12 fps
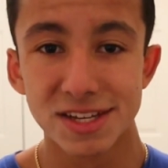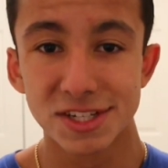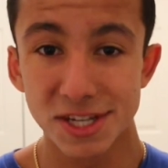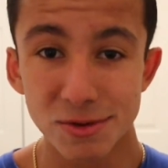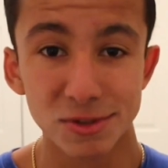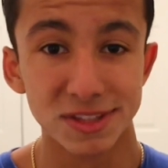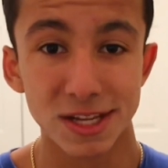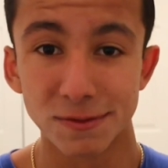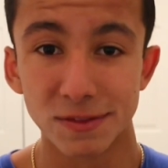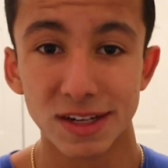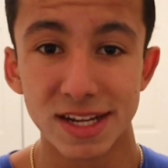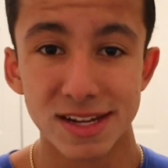she would
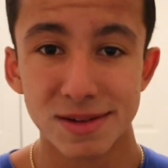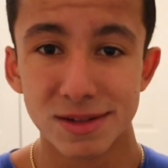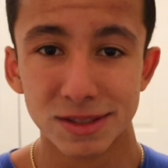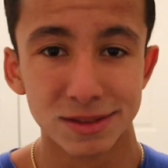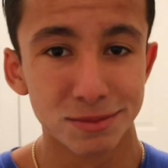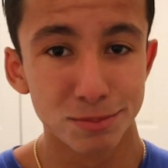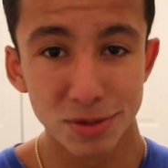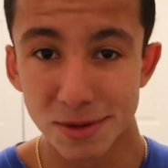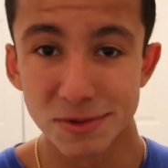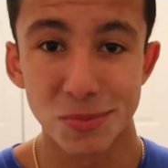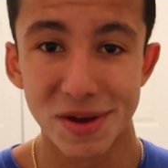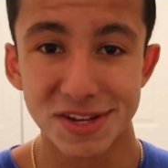definitely put
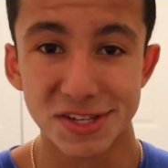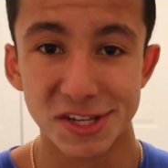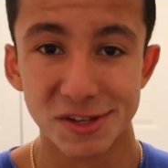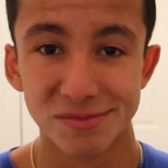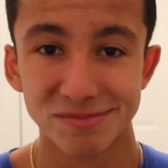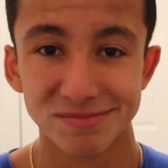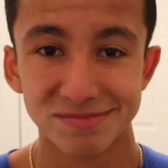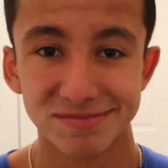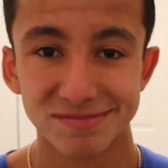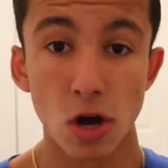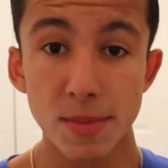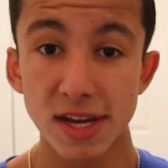him to bed easy.
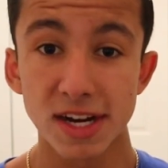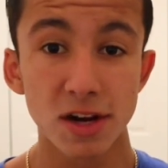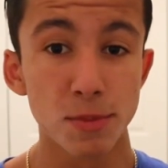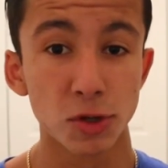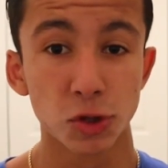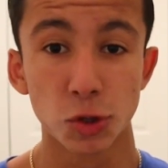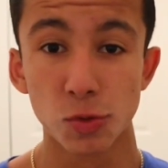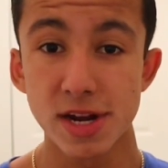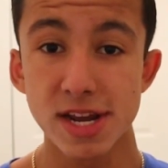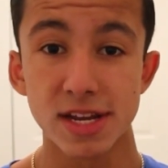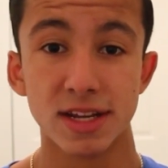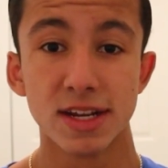Coming in at number
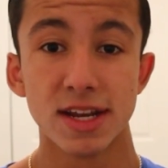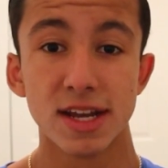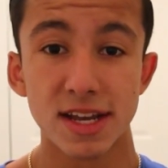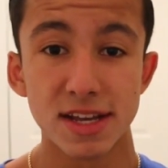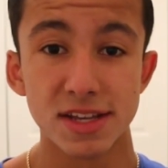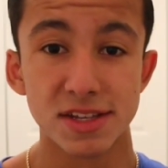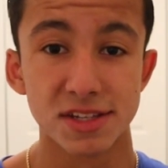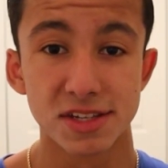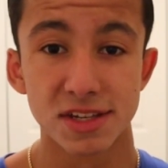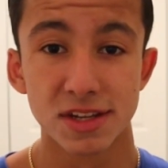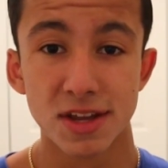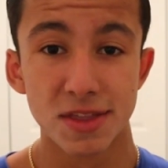3
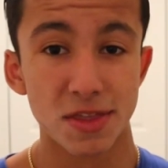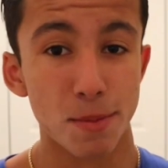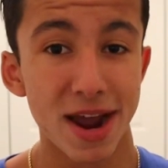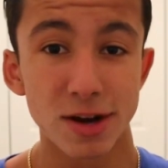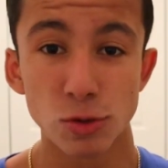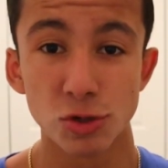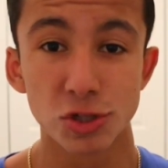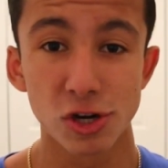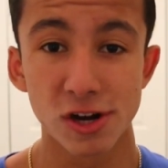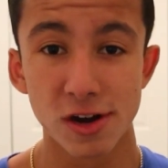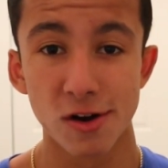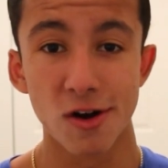is the man who
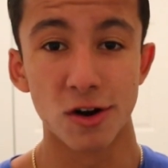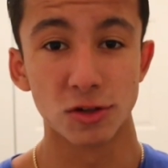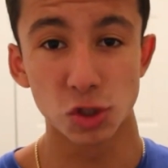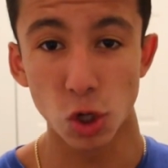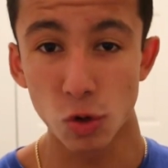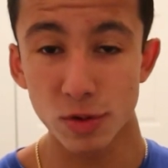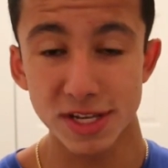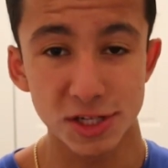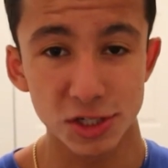started it all, Tony